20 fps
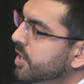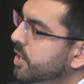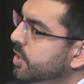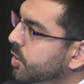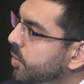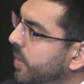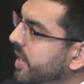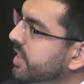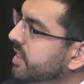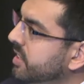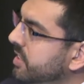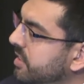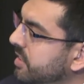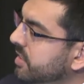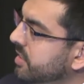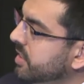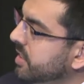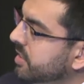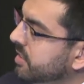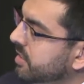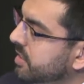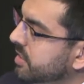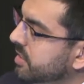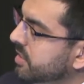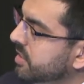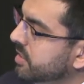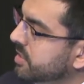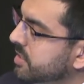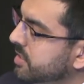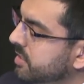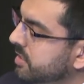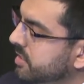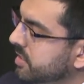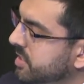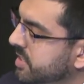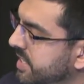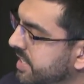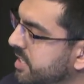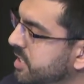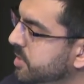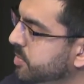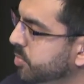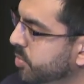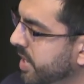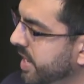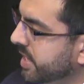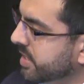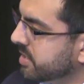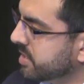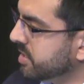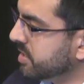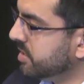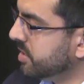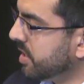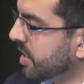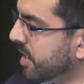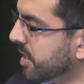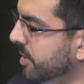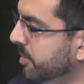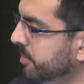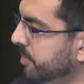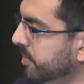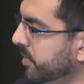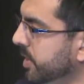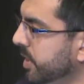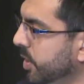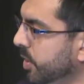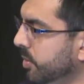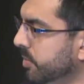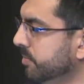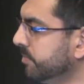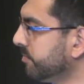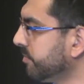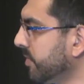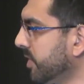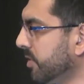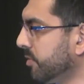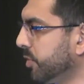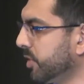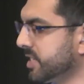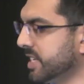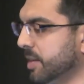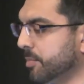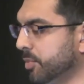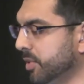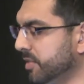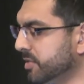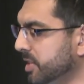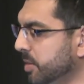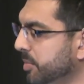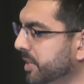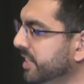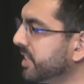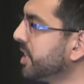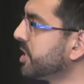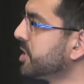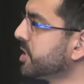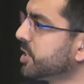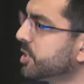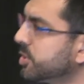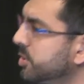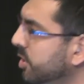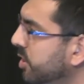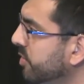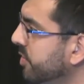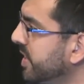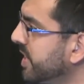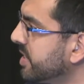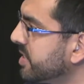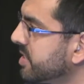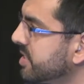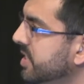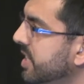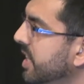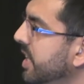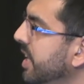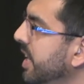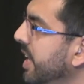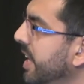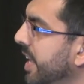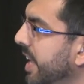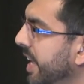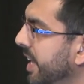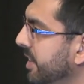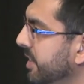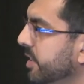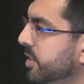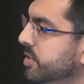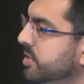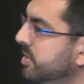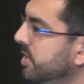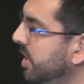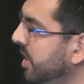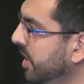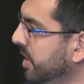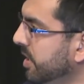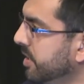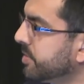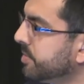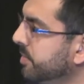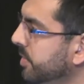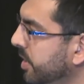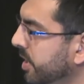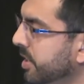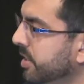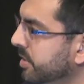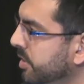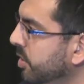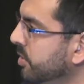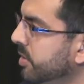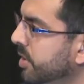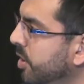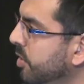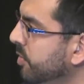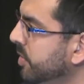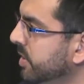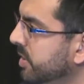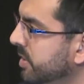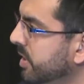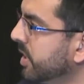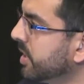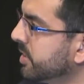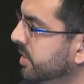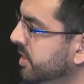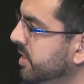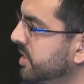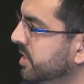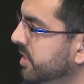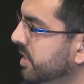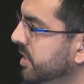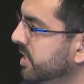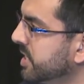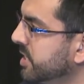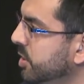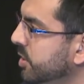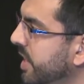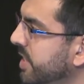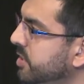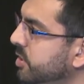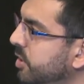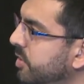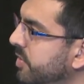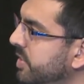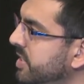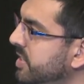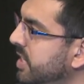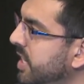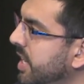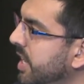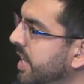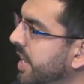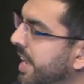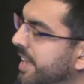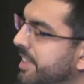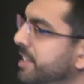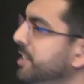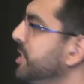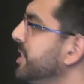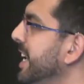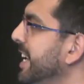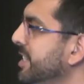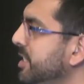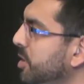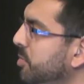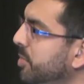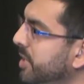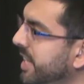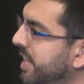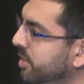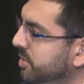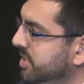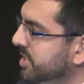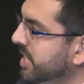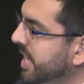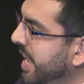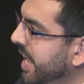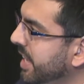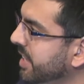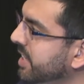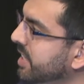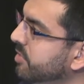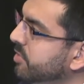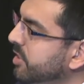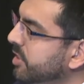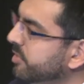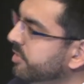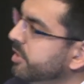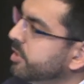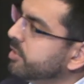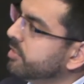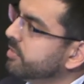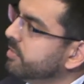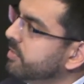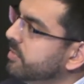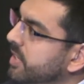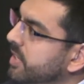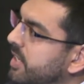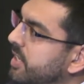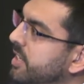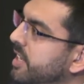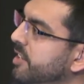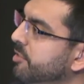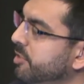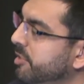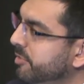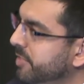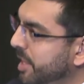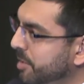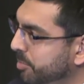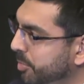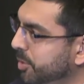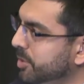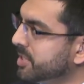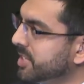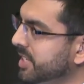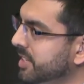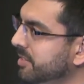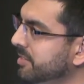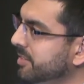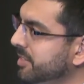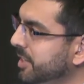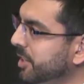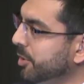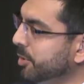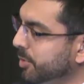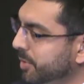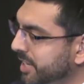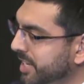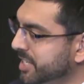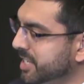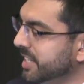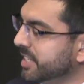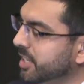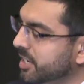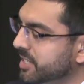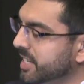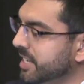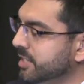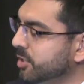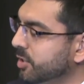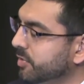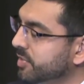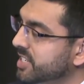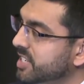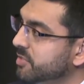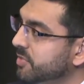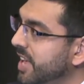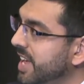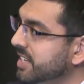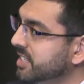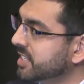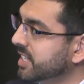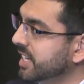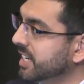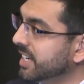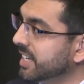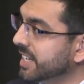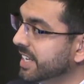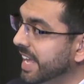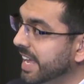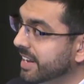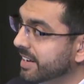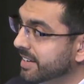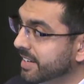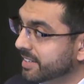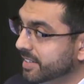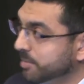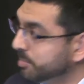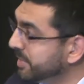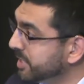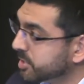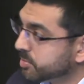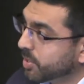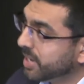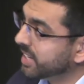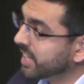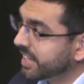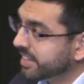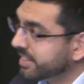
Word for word: the way that the, this disease spreads, um, you know, for example, if somebody touches a surface and there's uh, a COVID uh, disease on that surface, and then shakes somebody else's hand, even if they're, even if that person, you know, who initially touched that surface is vaccinated, can it be spread like